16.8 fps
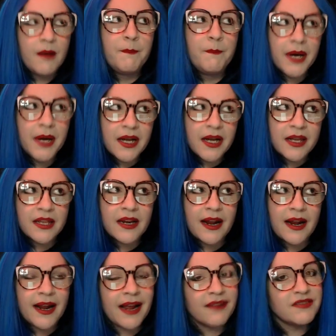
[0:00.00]
but
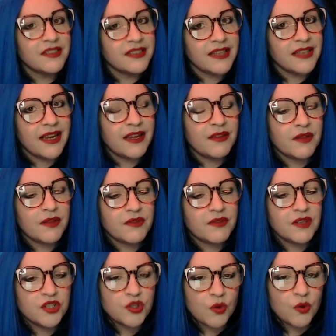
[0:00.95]
I have to say that
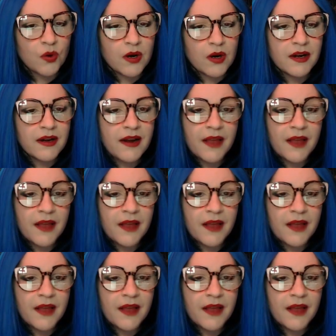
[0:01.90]
this short